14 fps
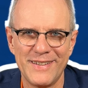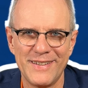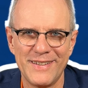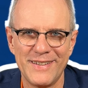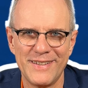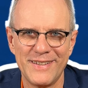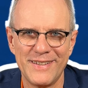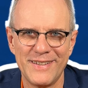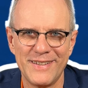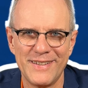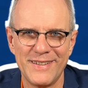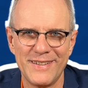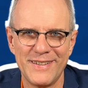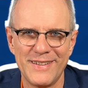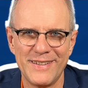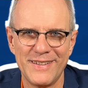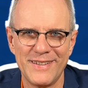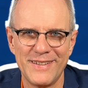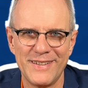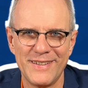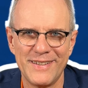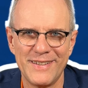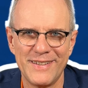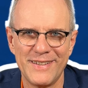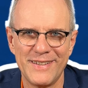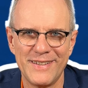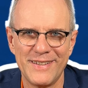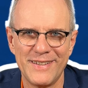
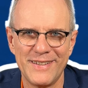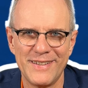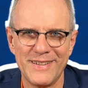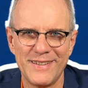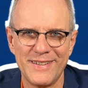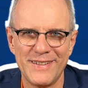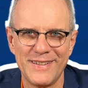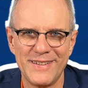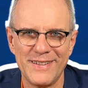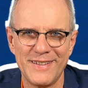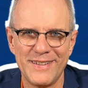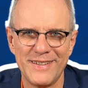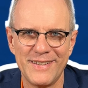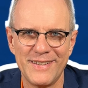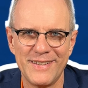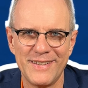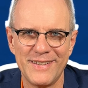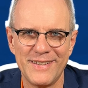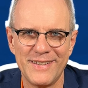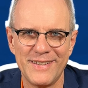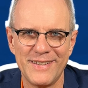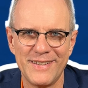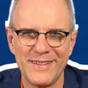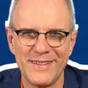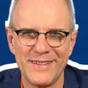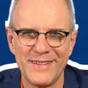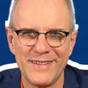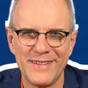
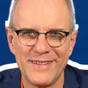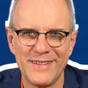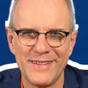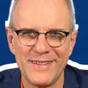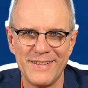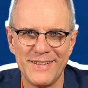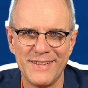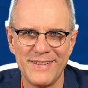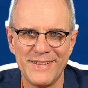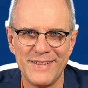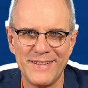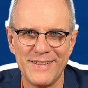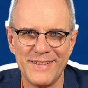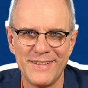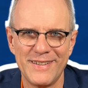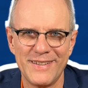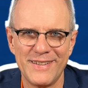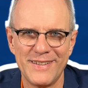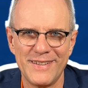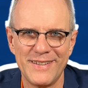This is a still picture; no speech is visible.